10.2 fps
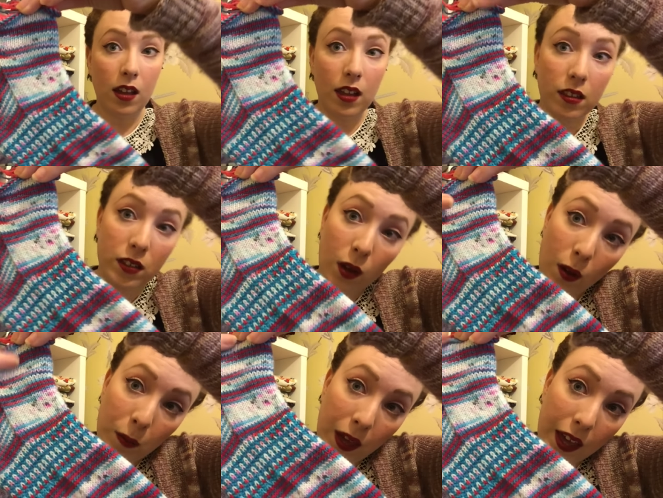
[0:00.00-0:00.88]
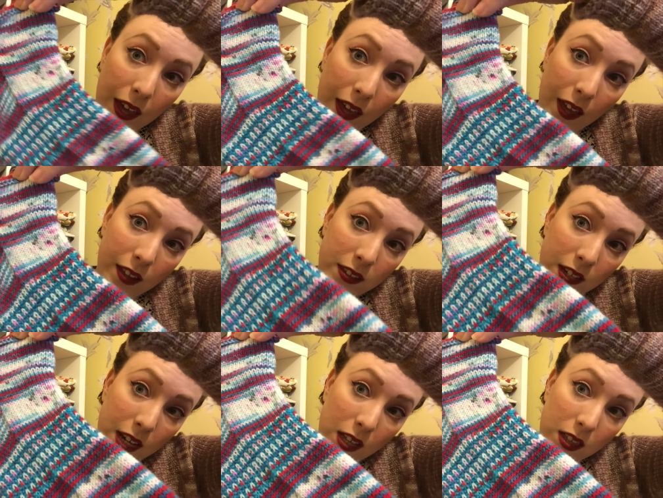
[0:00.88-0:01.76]
at the top here,
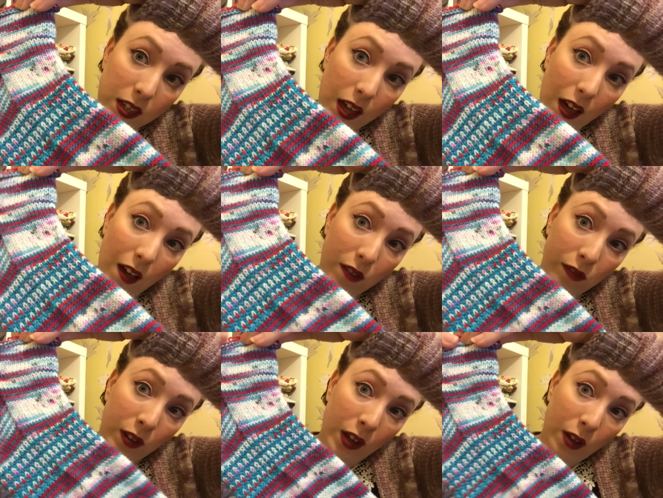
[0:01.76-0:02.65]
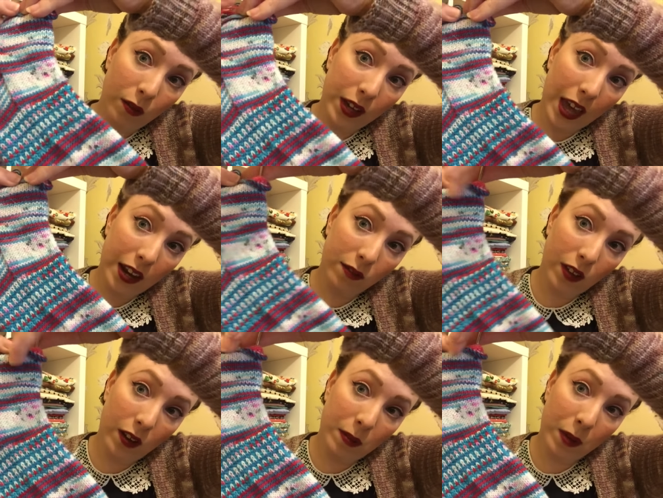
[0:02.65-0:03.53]
underneath the cuff, we're getting
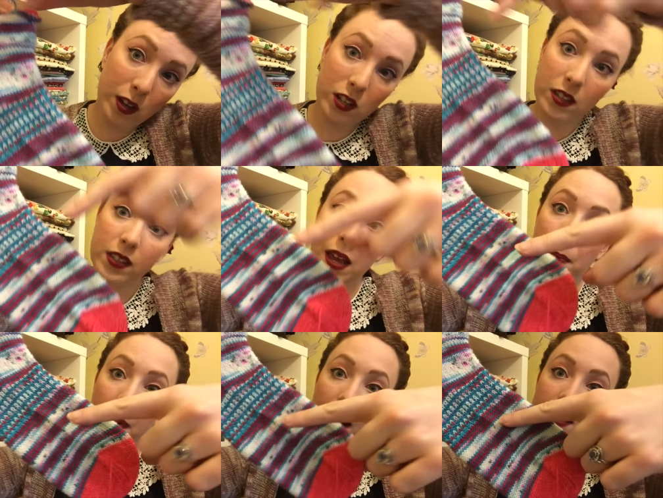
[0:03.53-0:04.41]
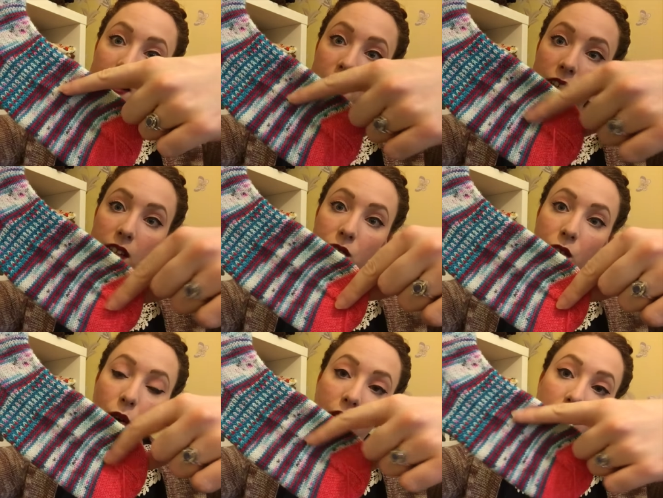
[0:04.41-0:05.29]
very much the same pattern as I've
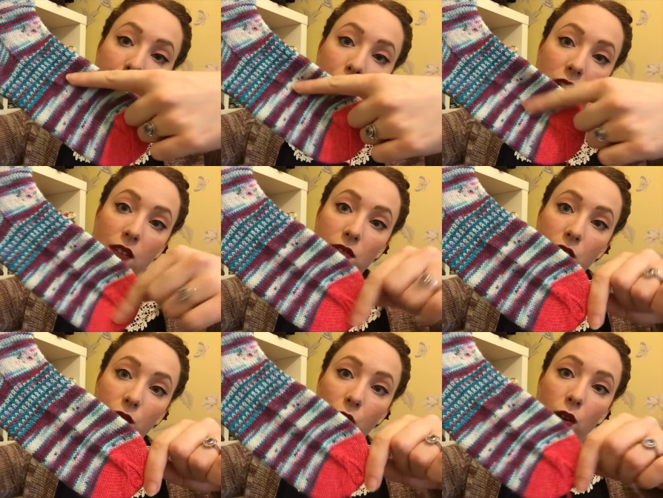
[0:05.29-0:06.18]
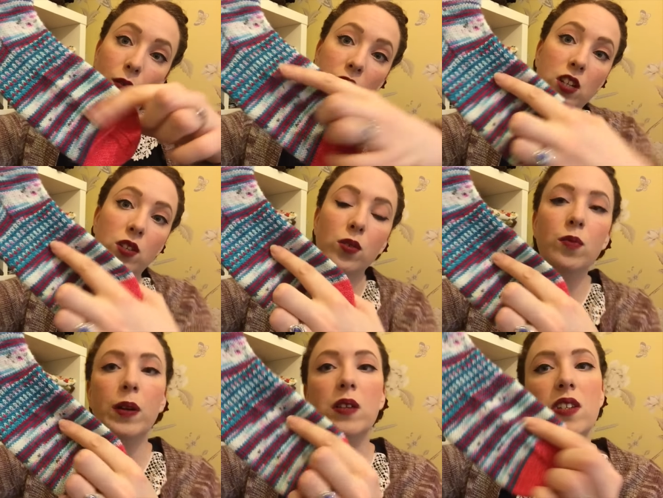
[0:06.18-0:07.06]
got in the body of the foot, which is
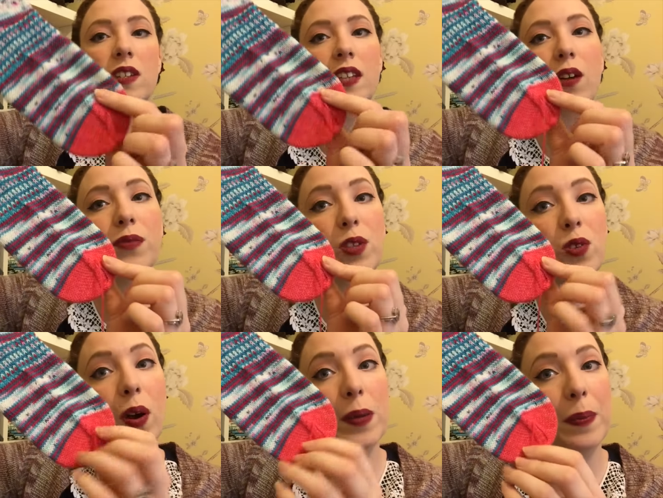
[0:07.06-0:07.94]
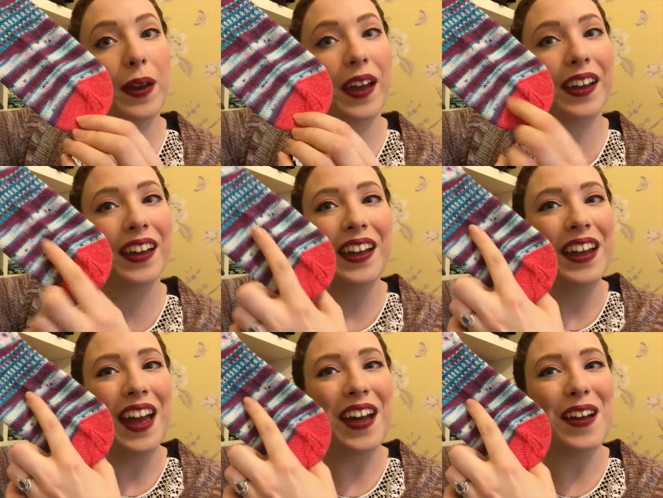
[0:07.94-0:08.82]
almost a self-striping
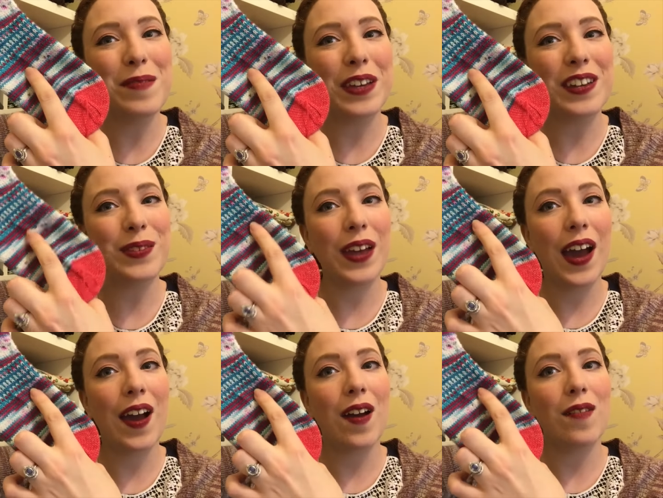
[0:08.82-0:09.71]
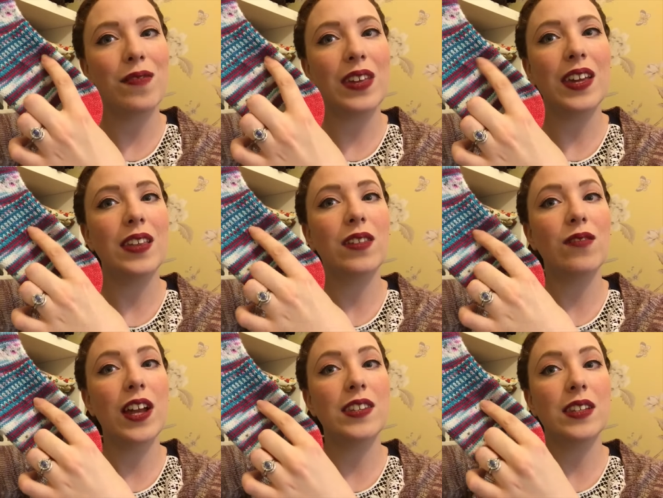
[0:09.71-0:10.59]
uh, because we have the, the
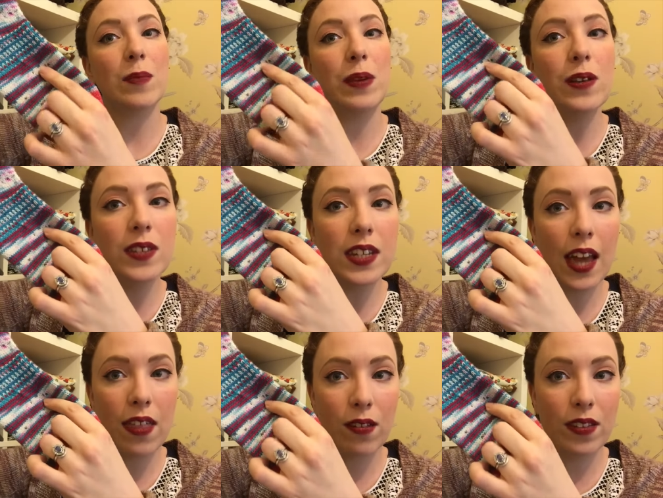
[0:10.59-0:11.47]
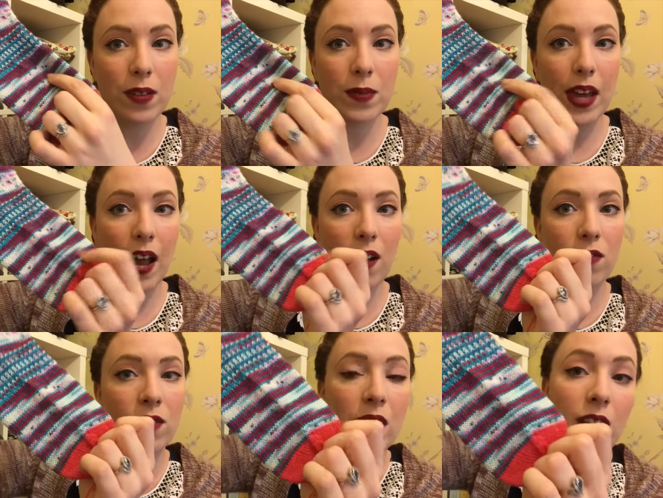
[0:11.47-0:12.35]
reds and the blues together and then we
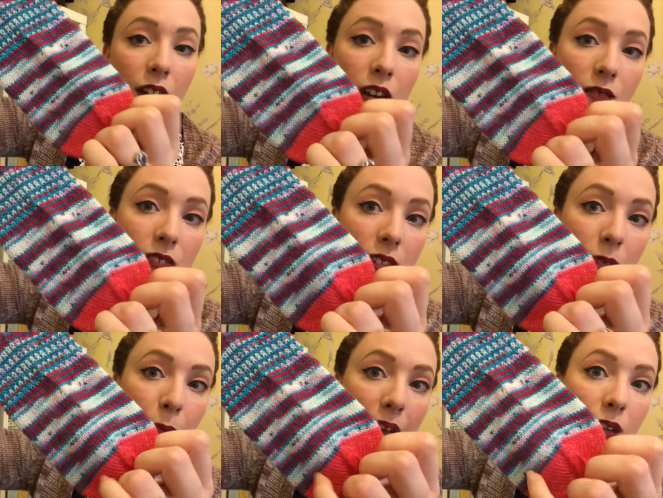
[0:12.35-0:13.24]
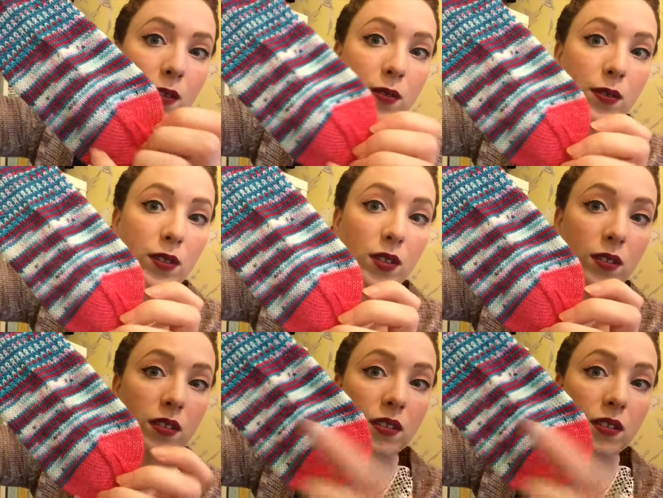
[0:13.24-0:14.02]
have kind of the speckled